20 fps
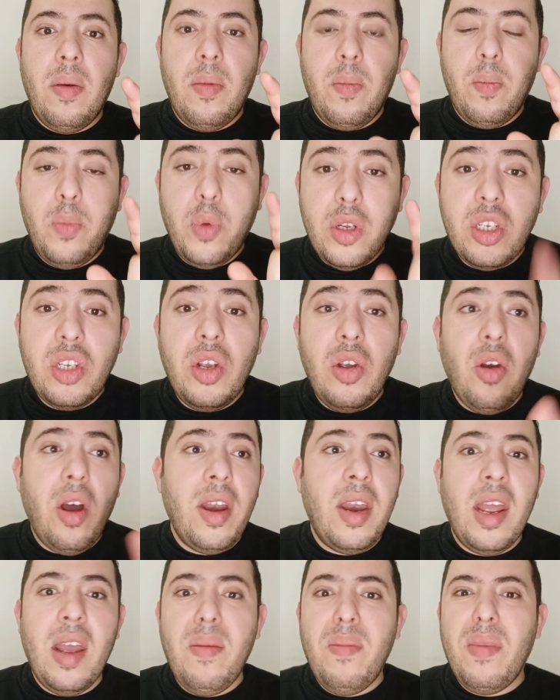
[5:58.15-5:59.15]
both you
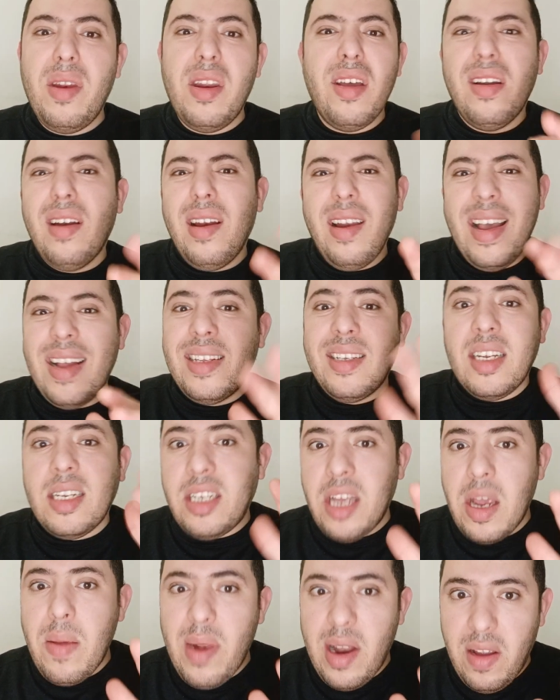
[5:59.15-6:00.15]
and him nearly at the
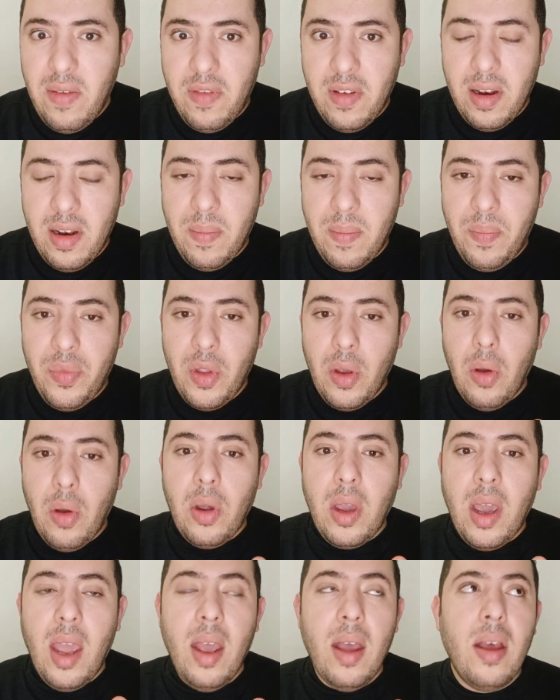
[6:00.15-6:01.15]
same level.
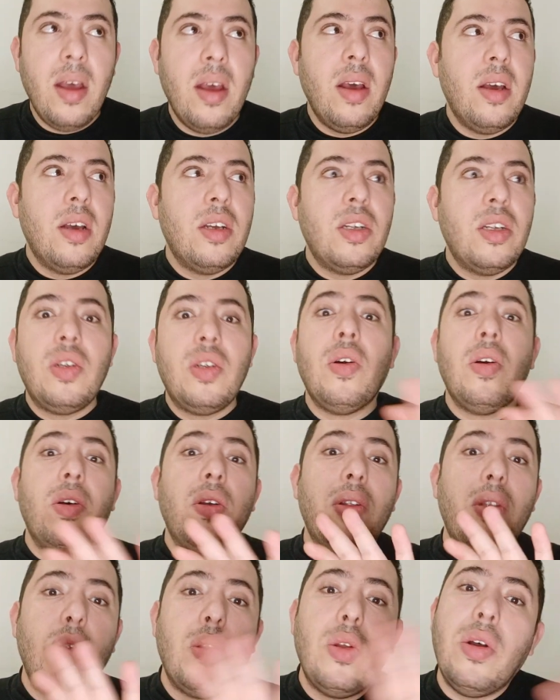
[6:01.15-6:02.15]
Okay?
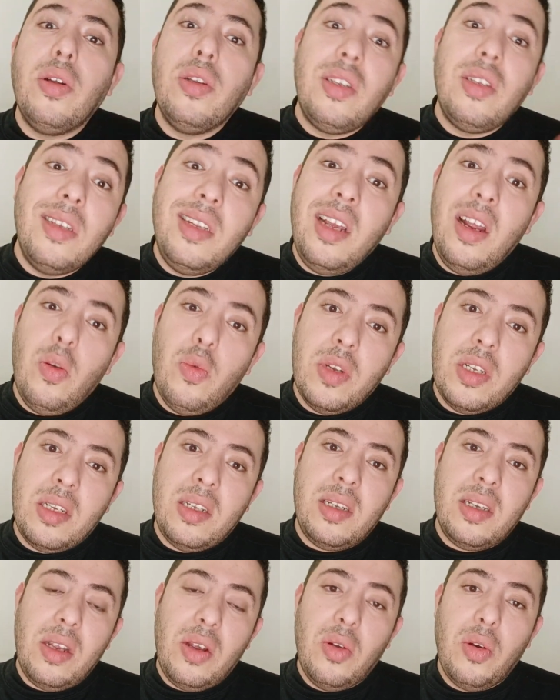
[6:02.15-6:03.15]
So don't deal
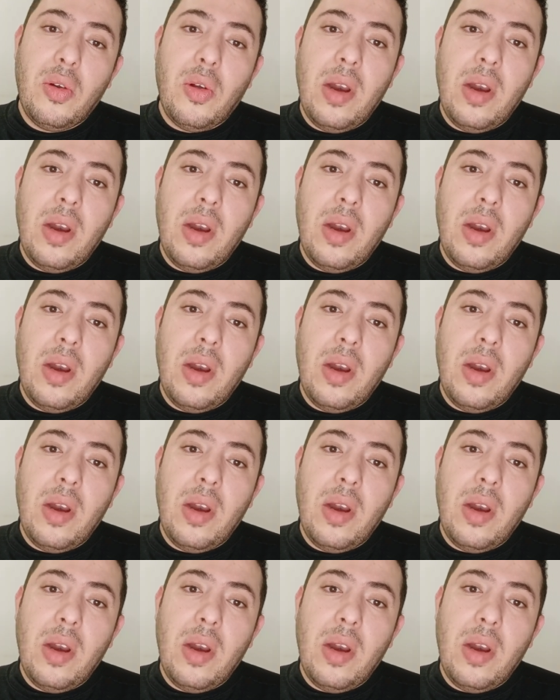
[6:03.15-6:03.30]
with your